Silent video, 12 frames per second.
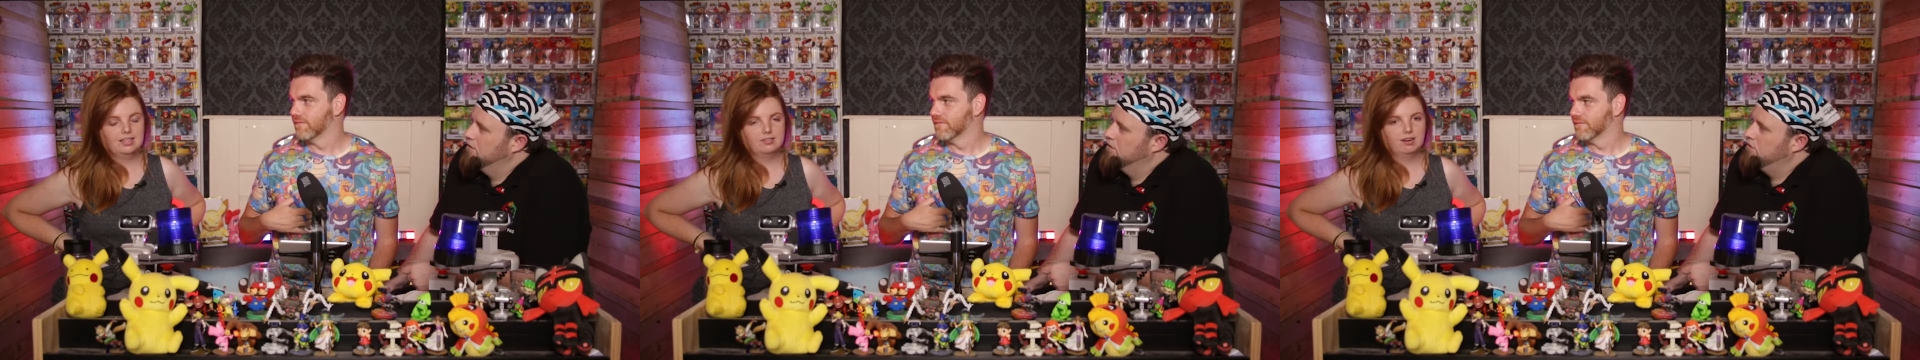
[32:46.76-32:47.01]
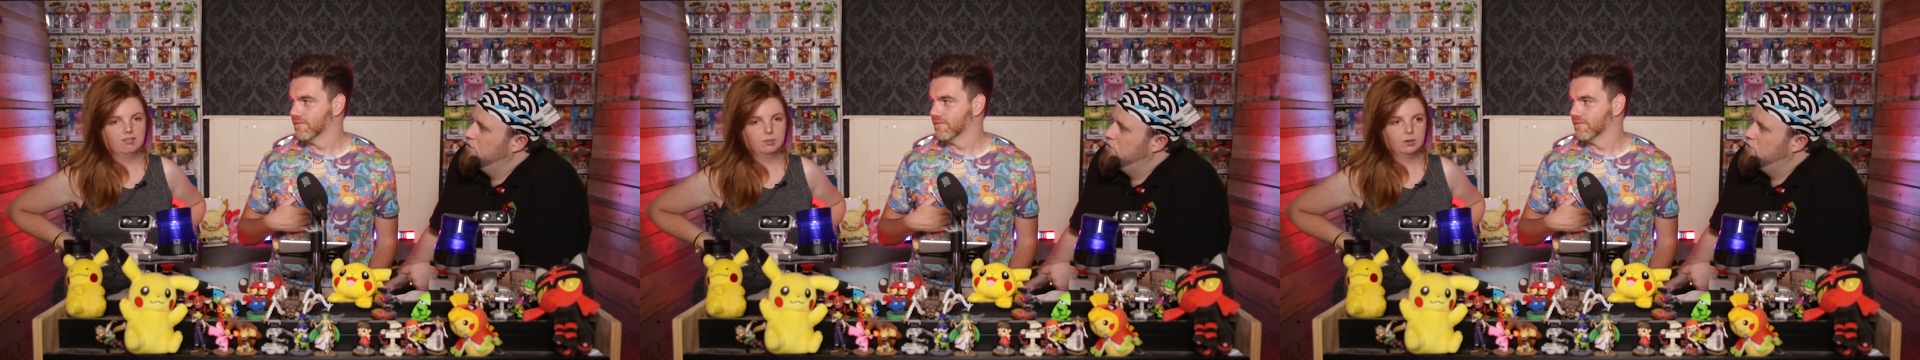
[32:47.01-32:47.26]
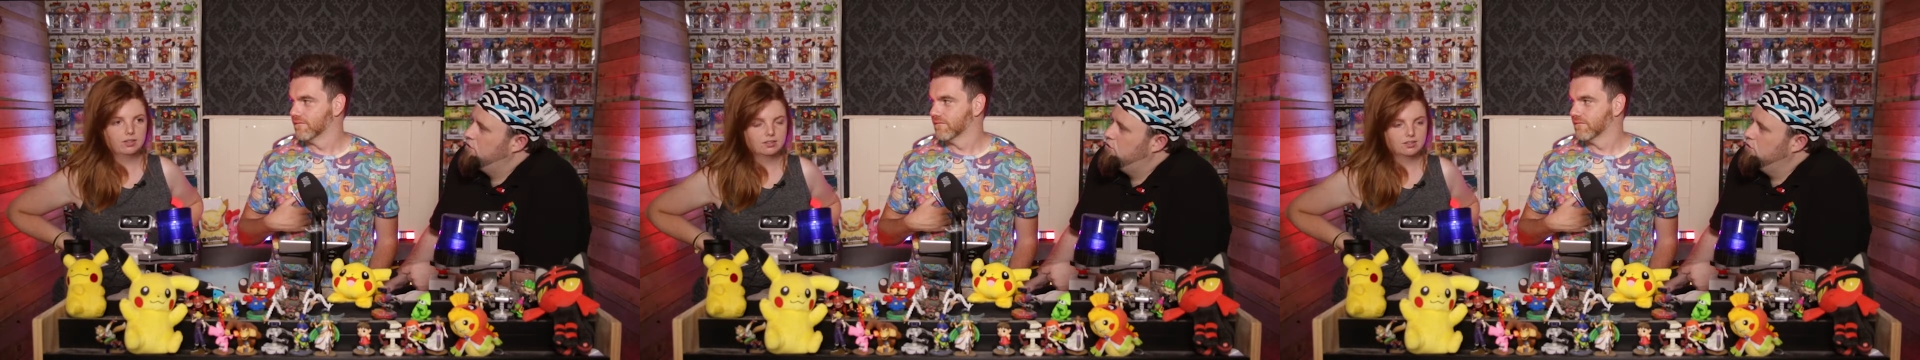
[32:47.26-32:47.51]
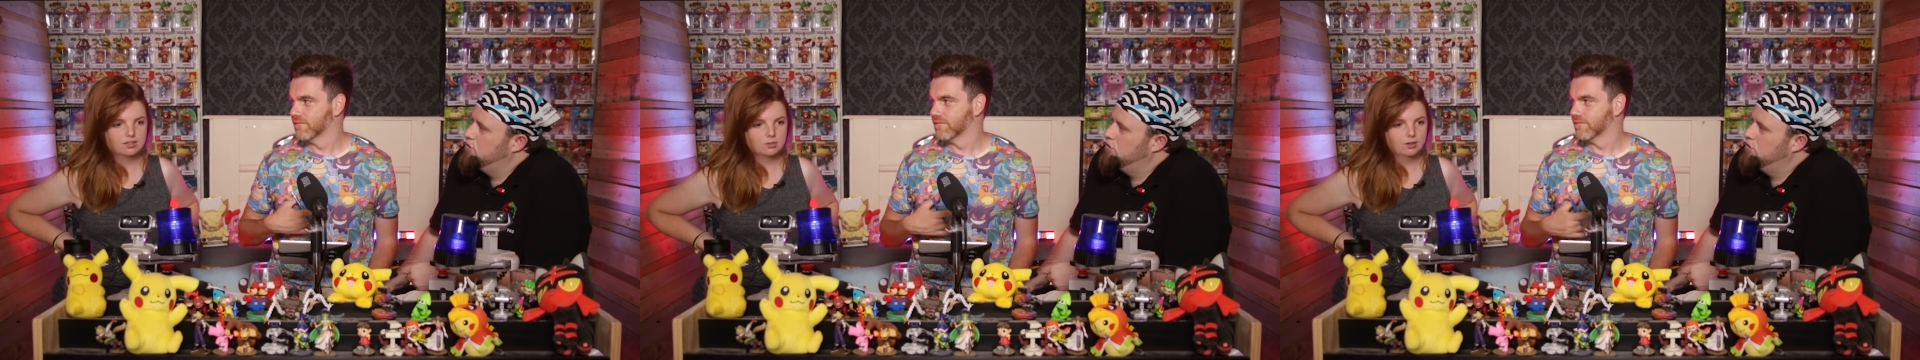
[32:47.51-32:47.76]
Speaker 1: least favorite
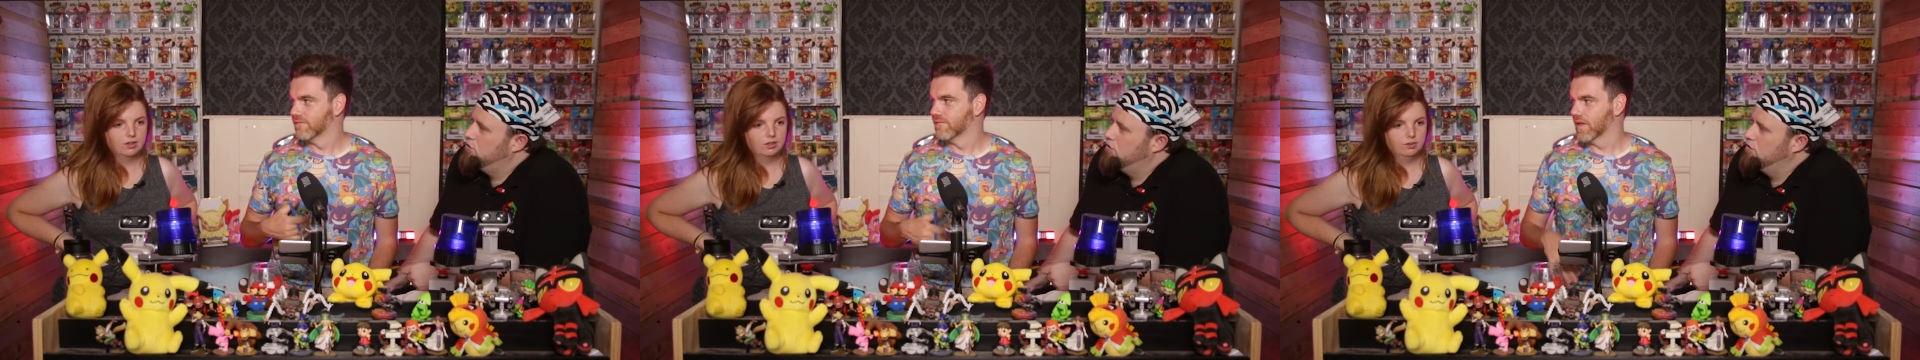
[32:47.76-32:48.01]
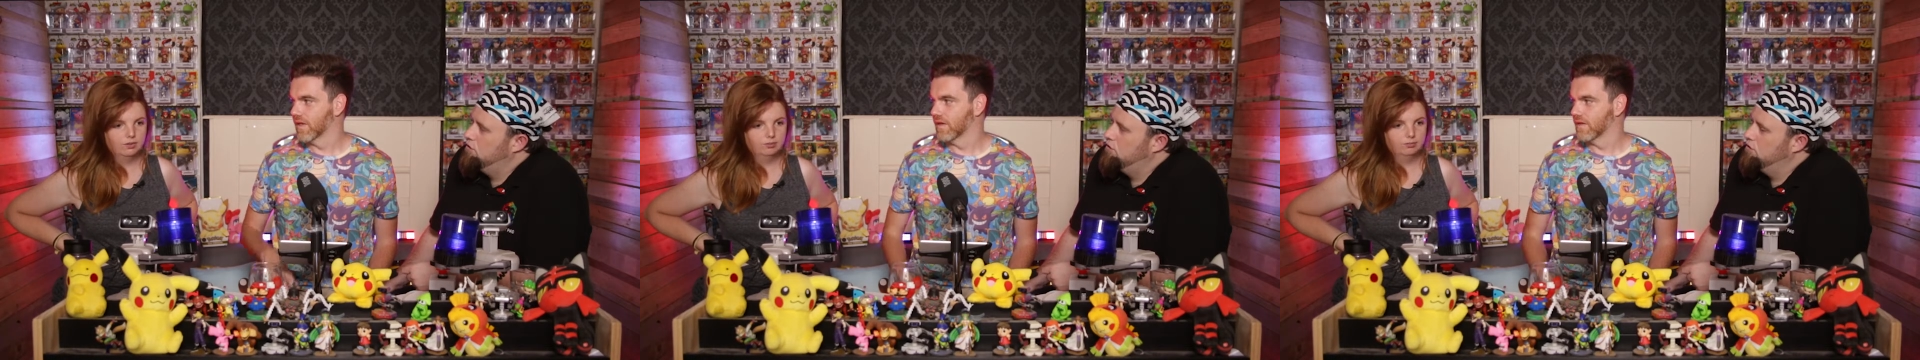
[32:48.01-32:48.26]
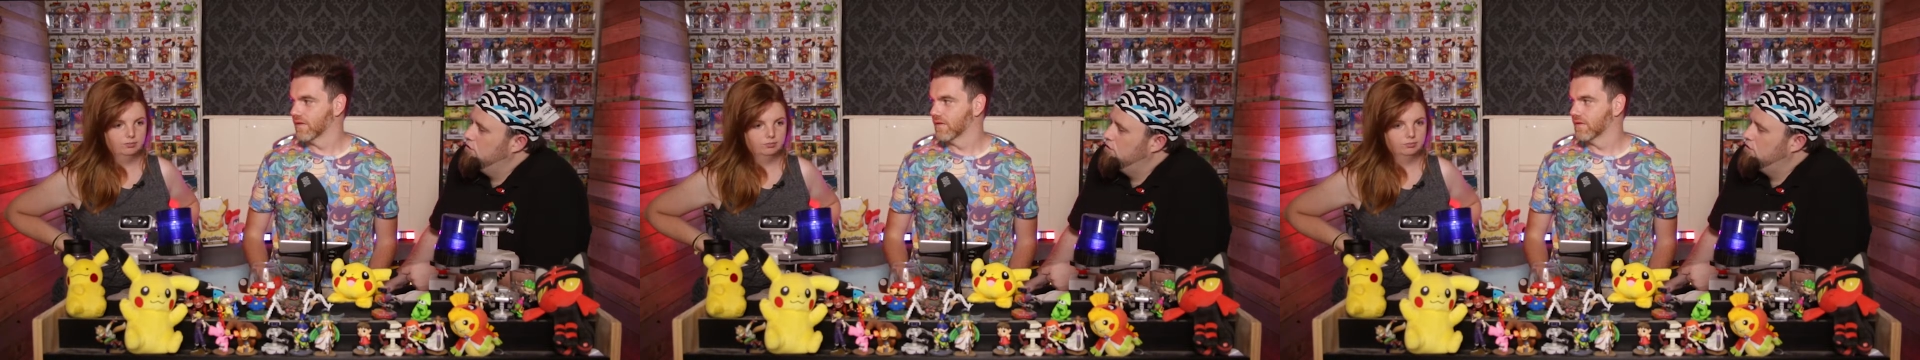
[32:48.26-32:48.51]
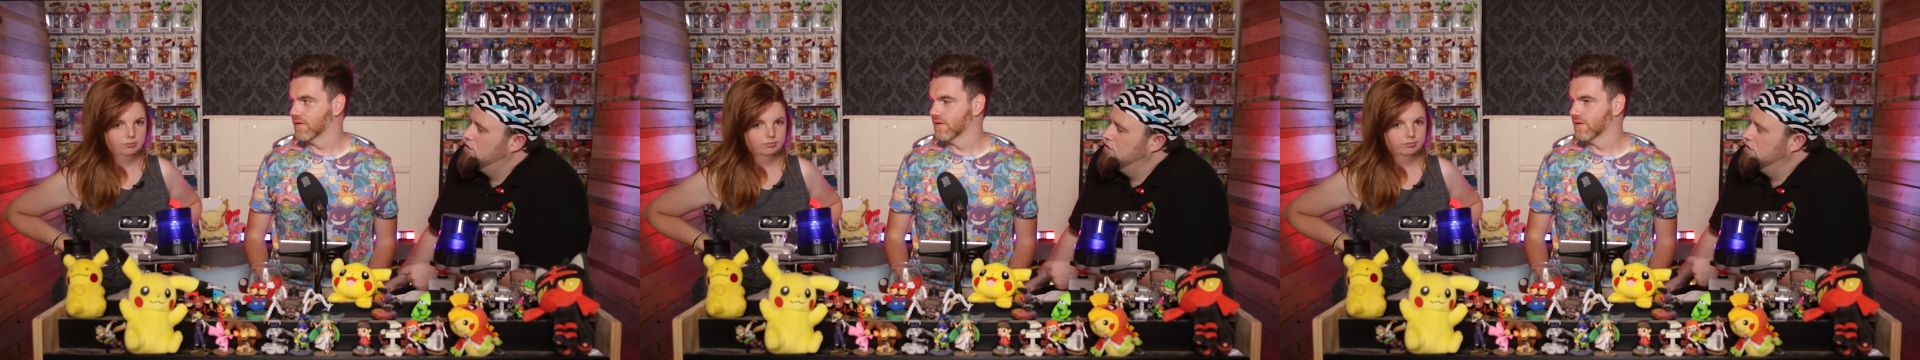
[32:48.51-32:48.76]
one.
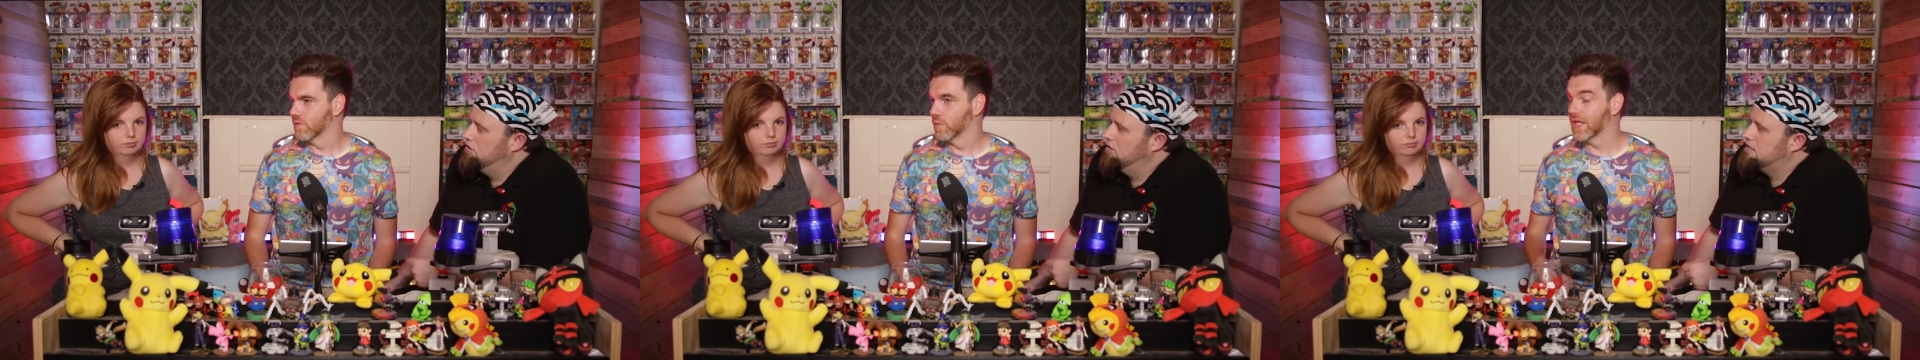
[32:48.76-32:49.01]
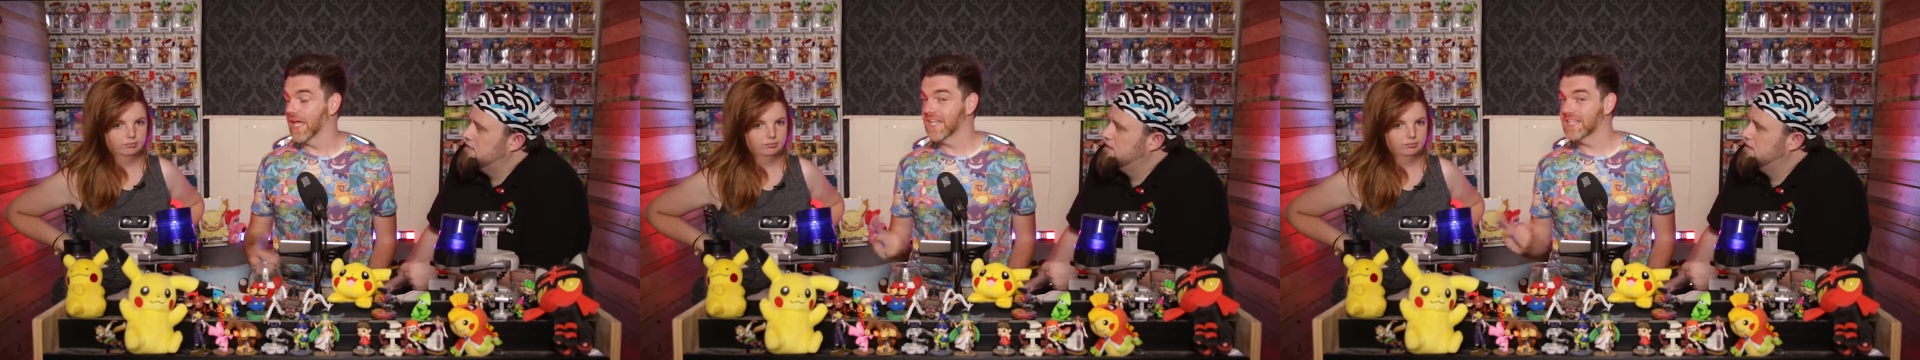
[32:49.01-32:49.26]
well, it